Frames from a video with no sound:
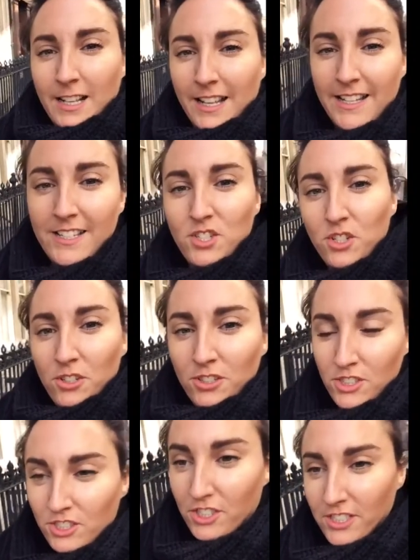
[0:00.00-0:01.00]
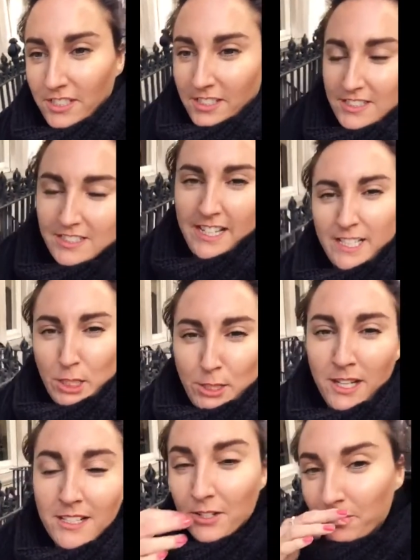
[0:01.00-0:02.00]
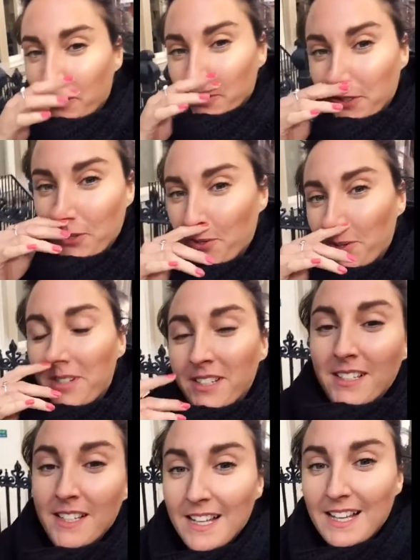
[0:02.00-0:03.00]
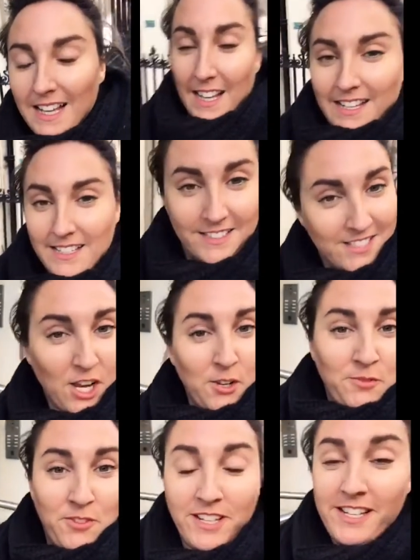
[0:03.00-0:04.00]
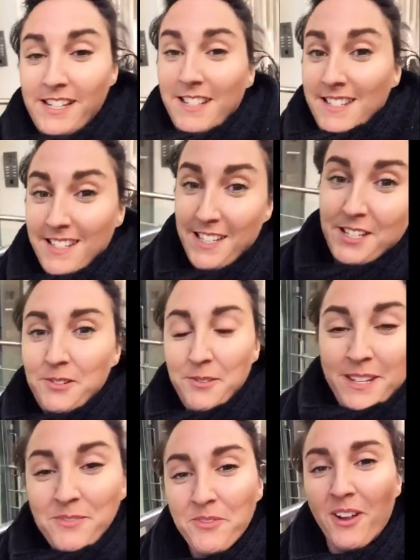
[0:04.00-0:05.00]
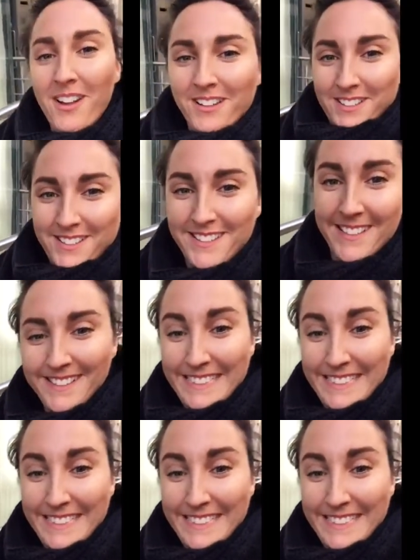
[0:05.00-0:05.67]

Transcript: Hey, George. Just to say good luck on your tour, and hopefully see you in France.